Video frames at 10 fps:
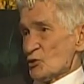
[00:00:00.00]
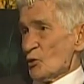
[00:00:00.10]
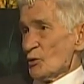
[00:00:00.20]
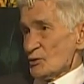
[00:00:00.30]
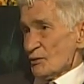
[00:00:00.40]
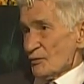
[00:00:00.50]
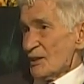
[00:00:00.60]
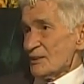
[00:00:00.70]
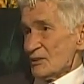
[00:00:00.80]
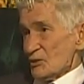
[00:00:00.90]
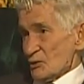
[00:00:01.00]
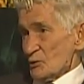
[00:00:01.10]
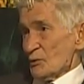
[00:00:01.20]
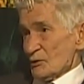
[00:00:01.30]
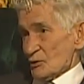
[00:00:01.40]
chores if they didn't
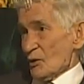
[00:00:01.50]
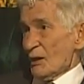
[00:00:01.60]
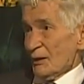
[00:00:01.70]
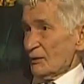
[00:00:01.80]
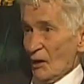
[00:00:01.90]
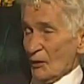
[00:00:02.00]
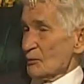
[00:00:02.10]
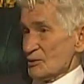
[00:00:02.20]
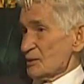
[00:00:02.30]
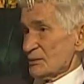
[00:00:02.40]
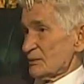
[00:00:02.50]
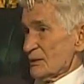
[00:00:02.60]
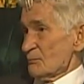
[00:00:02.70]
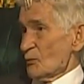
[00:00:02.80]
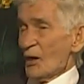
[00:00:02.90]
do it, so I always
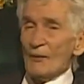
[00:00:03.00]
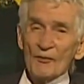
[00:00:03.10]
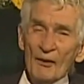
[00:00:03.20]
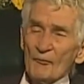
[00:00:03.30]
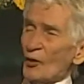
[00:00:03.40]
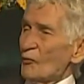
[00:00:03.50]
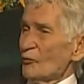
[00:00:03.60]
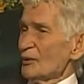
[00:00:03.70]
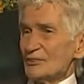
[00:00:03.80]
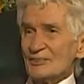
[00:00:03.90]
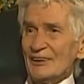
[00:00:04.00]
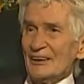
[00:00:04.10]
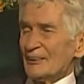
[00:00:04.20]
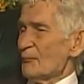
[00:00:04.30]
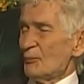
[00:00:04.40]
did more. I'm one of those
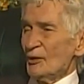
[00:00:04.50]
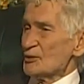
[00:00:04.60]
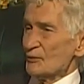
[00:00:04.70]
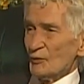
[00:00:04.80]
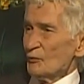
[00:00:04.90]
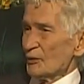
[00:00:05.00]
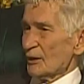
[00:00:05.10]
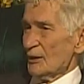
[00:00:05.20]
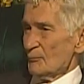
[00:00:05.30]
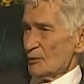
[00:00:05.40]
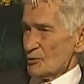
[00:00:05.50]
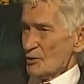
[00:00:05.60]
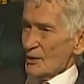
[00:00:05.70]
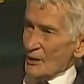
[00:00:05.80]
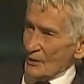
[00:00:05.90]
compulsive overcomers.
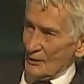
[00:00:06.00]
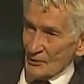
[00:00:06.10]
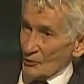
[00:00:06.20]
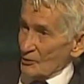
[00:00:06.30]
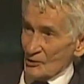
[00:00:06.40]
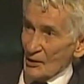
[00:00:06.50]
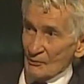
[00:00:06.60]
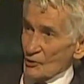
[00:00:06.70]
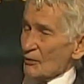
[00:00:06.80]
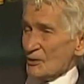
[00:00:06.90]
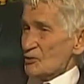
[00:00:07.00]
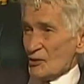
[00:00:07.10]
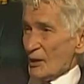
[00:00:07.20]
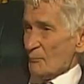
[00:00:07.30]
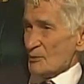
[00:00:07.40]
So you see, I was already
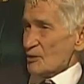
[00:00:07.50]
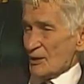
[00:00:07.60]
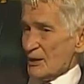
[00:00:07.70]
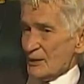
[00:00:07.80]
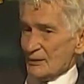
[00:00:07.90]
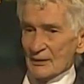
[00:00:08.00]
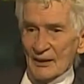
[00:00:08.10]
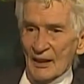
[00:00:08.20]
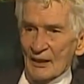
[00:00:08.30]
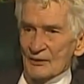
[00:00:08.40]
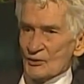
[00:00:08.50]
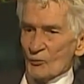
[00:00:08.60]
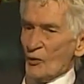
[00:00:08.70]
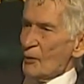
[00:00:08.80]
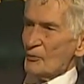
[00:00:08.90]
set up as a kid, so
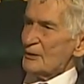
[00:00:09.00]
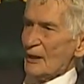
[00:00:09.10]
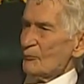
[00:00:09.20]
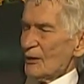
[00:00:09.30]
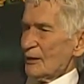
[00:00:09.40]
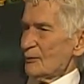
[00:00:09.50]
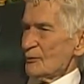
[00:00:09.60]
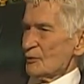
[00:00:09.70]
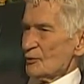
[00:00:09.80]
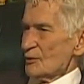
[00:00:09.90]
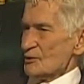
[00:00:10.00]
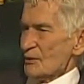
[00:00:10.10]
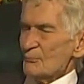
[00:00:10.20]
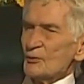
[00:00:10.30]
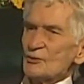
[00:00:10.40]
why wouldn't I write
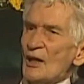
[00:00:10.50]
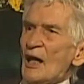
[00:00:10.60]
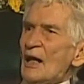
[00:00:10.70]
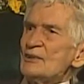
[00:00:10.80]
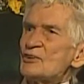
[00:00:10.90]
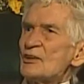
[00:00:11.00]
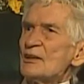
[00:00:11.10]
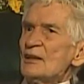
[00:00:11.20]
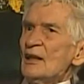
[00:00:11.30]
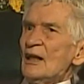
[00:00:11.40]
137 books? See,